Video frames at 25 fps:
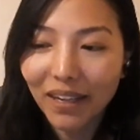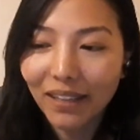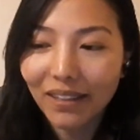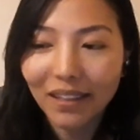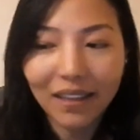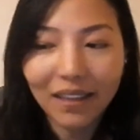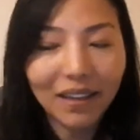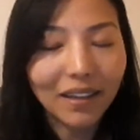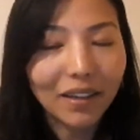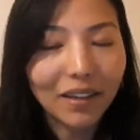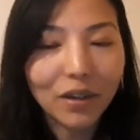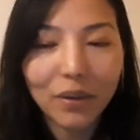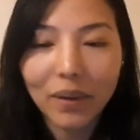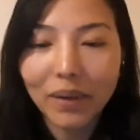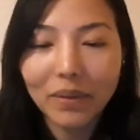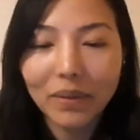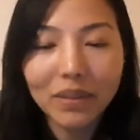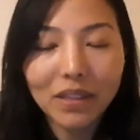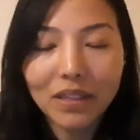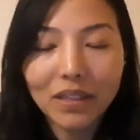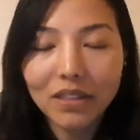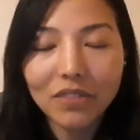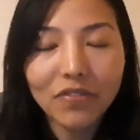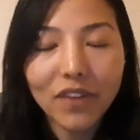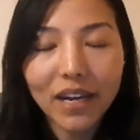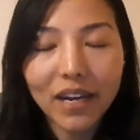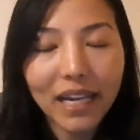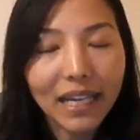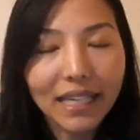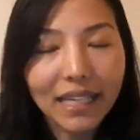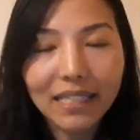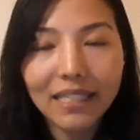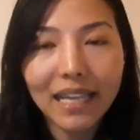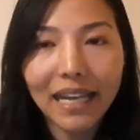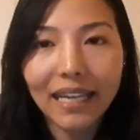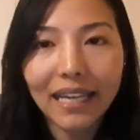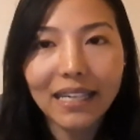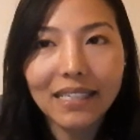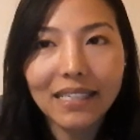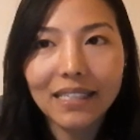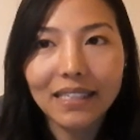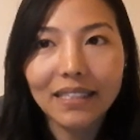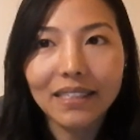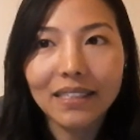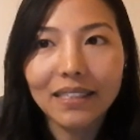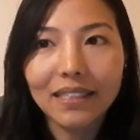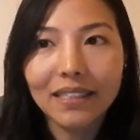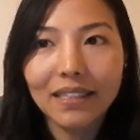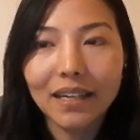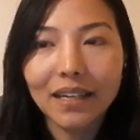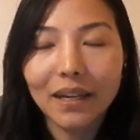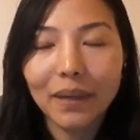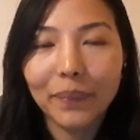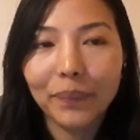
I think, I was very excited